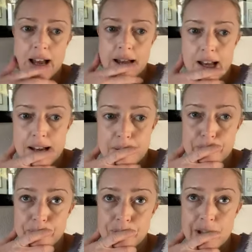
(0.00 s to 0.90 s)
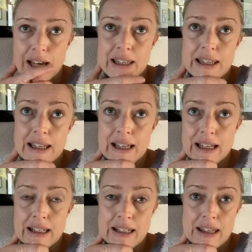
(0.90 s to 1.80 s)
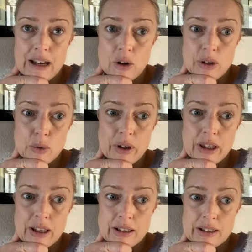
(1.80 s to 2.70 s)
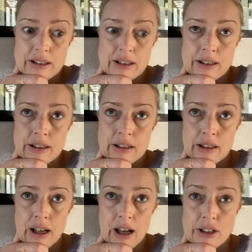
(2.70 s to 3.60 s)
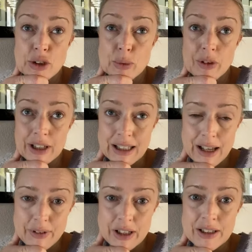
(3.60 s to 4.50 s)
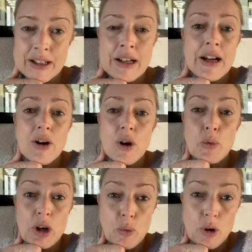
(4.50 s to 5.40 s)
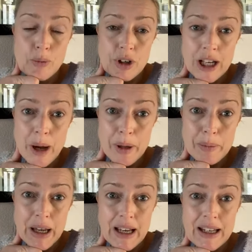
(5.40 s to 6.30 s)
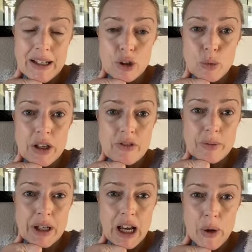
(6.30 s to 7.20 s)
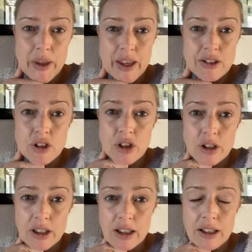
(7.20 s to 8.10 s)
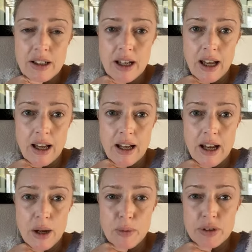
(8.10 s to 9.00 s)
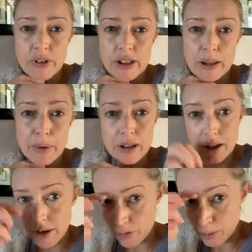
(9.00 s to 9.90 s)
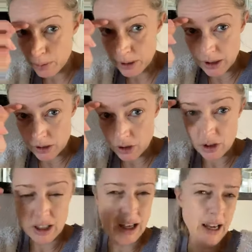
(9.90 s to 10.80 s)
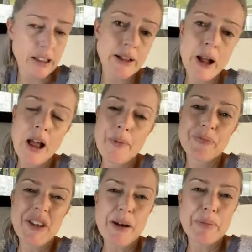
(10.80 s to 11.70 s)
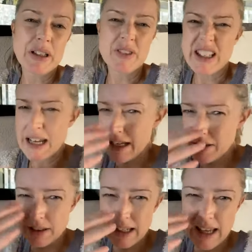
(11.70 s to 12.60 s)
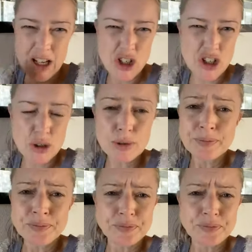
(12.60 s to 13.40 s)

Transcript: And then the other one that's, so we've got 11. We got one more coming back in a week from now, and that's Cookie. I was feeling a bit uncomfortable because Cookie had a bit of a nasally issue.